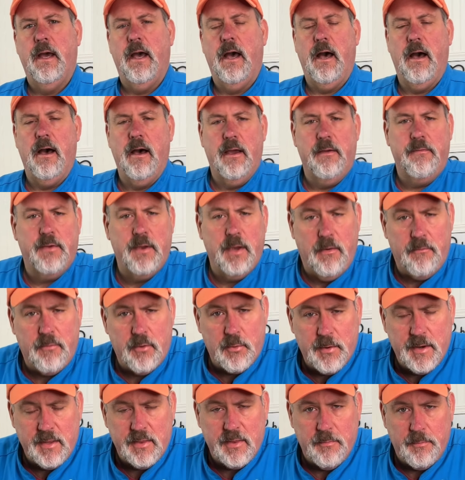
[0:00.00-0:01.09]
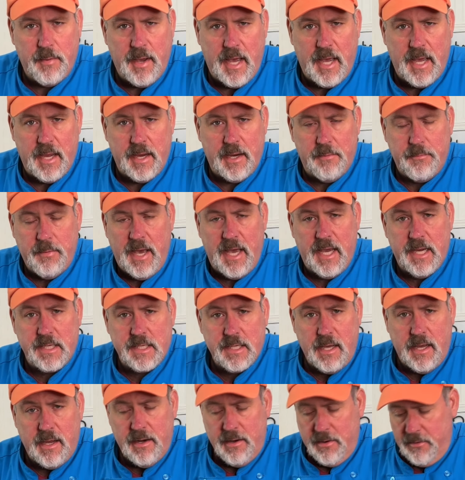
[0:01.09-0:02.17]
If you ever read the
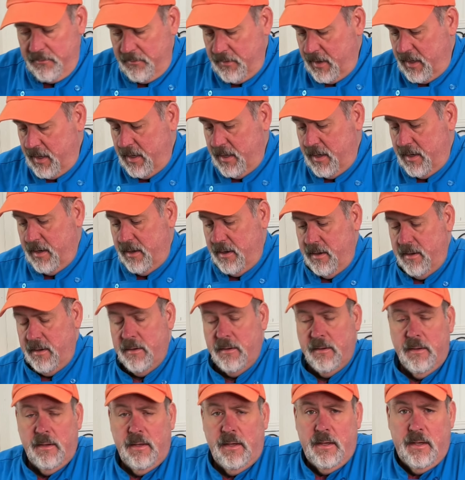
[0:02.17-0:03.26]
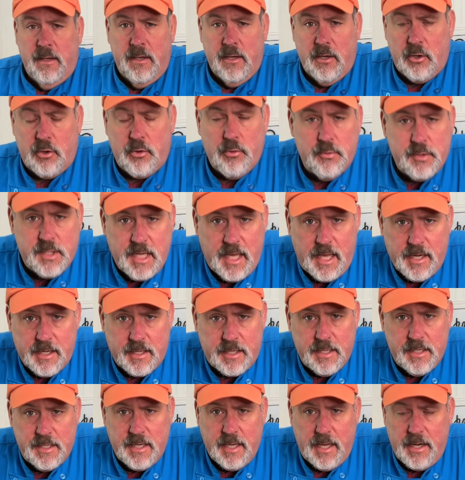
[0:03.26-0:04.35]
backside of a crouton
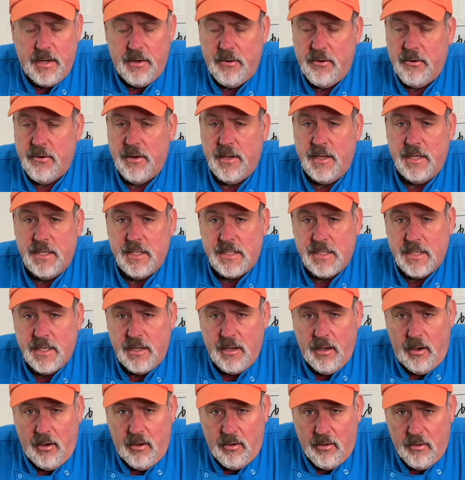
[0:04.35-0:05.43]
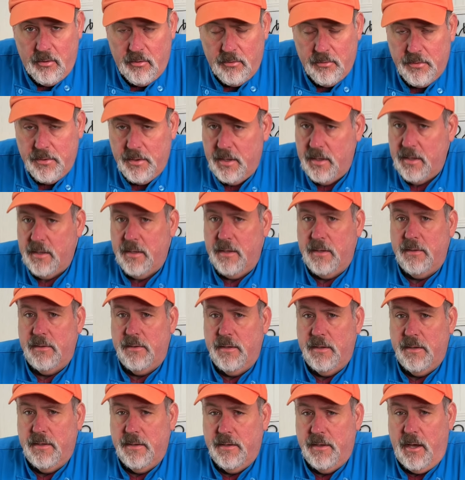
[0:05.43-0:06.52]
container and see all
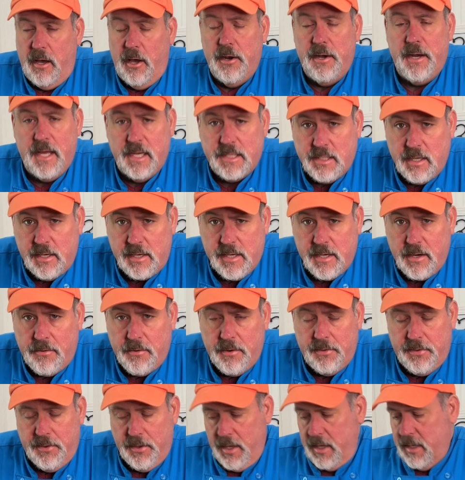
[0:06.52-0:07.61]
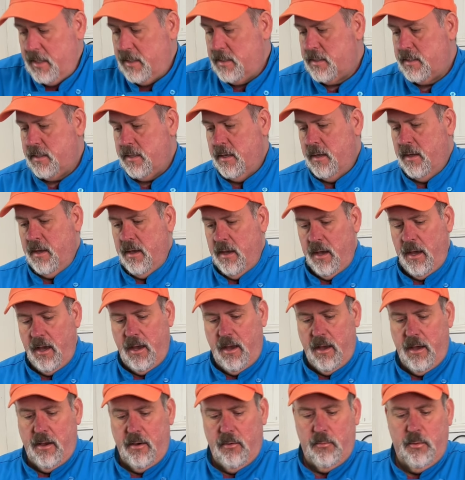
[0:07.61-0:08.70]
the unnecessary things,
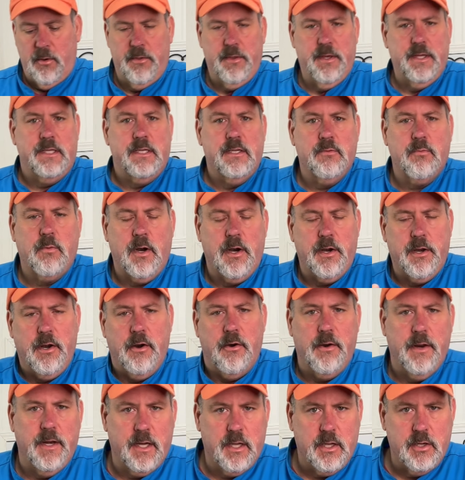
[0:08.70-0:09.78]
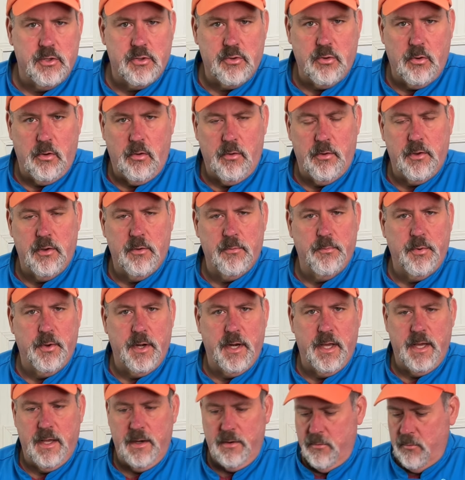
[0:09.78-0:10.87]
well, this is where you're in control. You can put
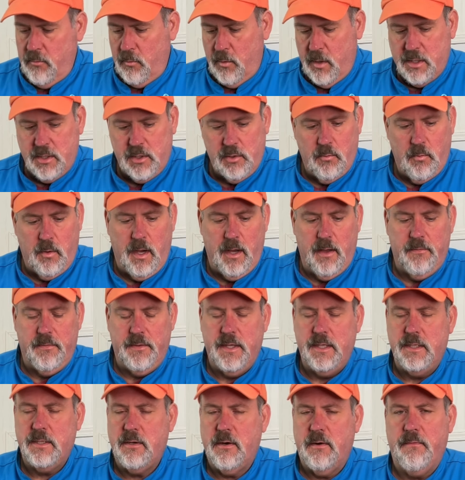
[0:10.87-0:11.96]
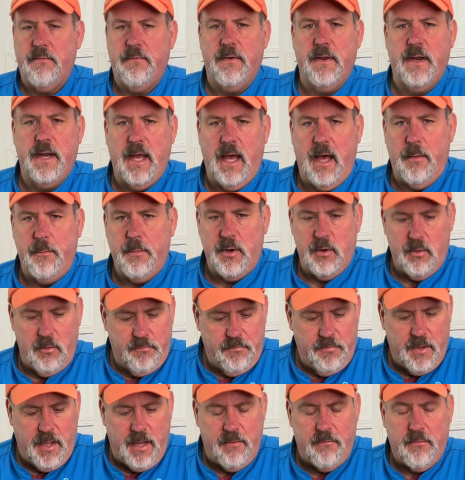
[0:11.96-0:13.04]
in what you want. These are phenomenal
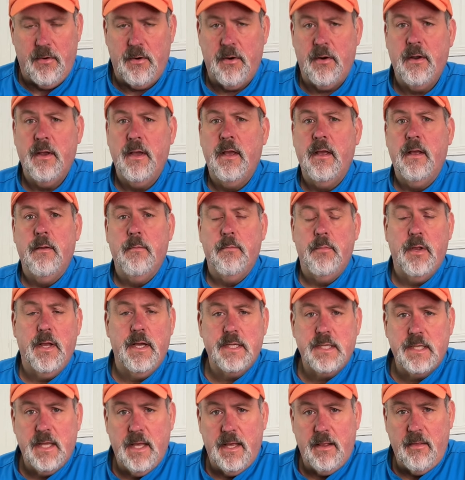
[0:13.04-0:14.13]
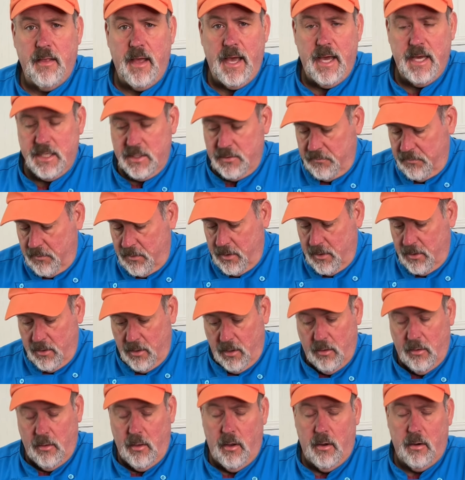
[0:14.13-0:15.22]
flavor. Plus, they last for a
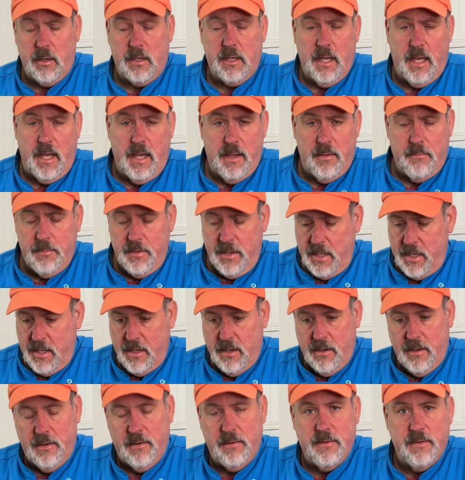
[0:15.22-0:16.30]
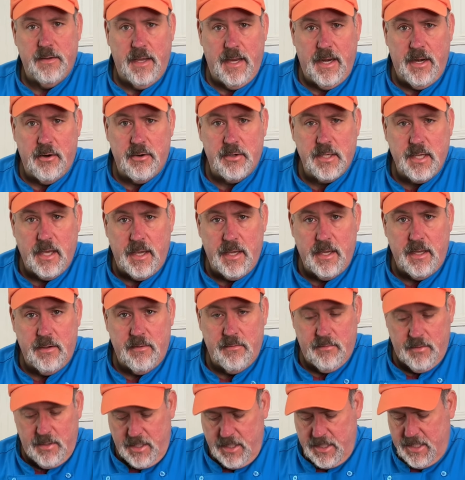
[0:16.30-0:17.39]
long time in a airtight
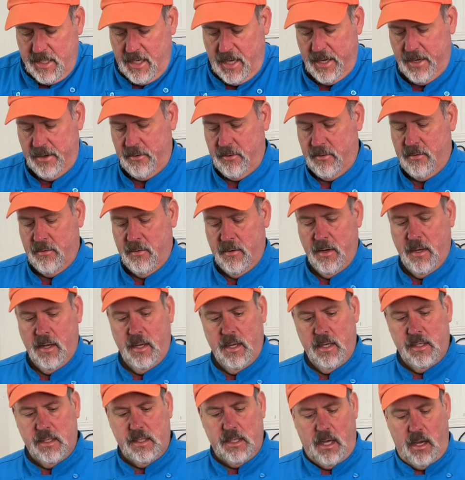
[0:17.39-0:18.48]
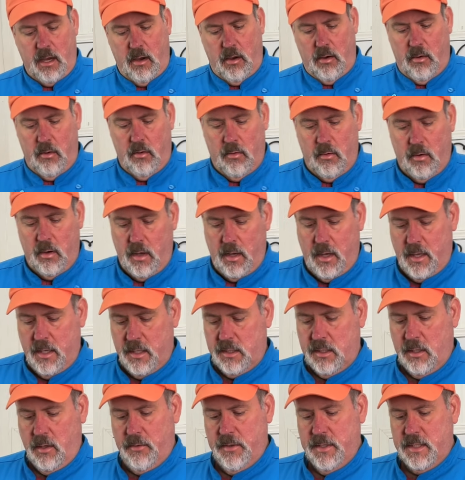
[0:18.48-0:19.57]
container. So
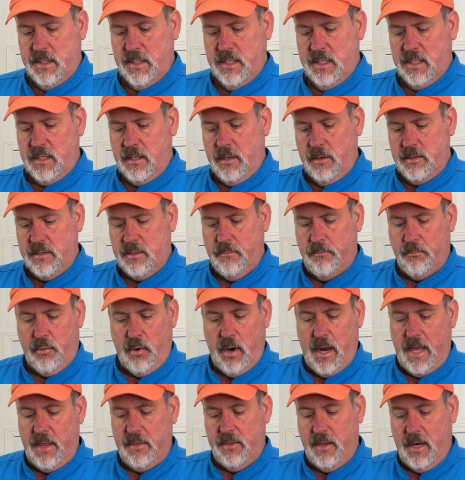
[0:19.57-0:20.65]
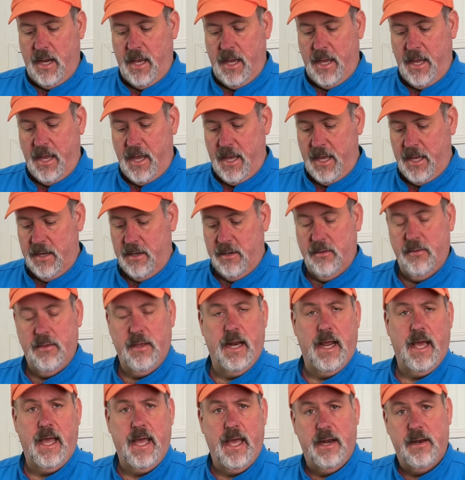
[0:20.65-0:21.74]
this is just some bread that I had
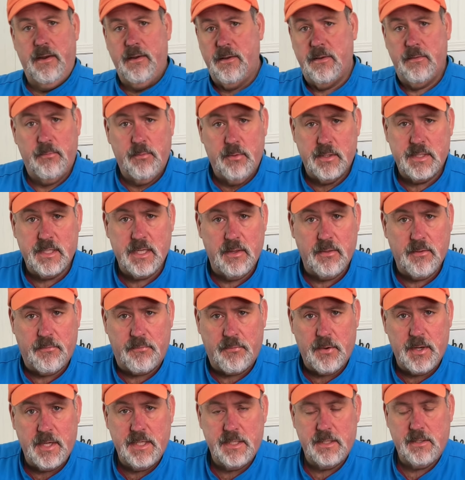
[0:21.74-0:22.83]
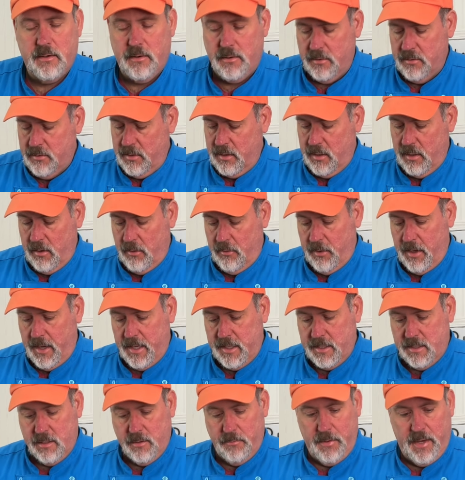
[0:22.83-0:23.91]
was in the freezer. You know, I
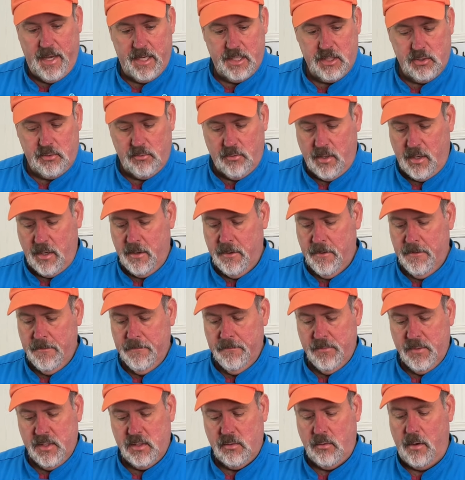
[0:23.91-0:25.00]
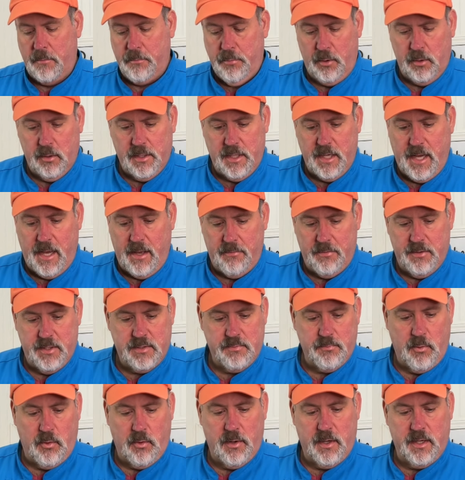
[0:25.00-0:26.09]
had some extra, so I pulled it out this
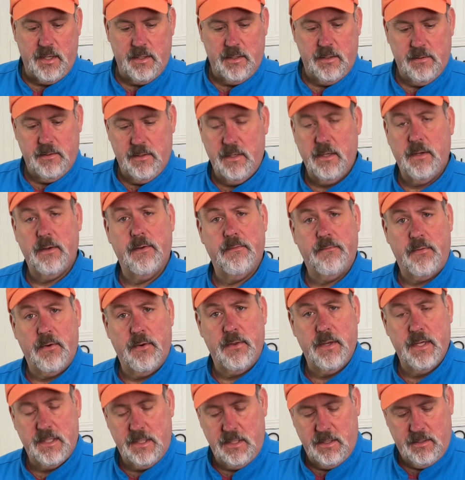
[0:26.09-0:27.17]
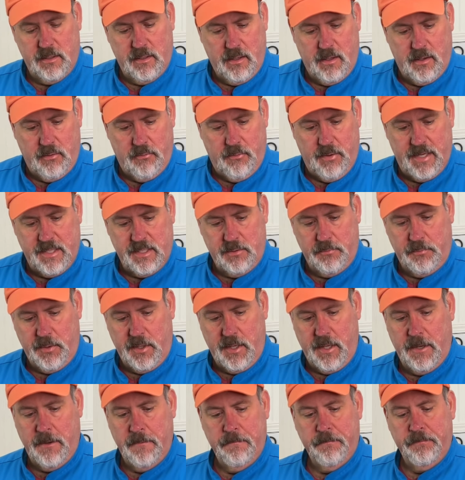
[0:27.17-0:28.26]
morning for this
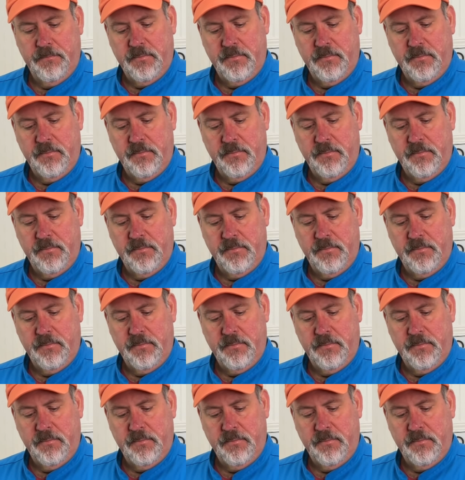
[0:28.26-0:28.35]
recipe.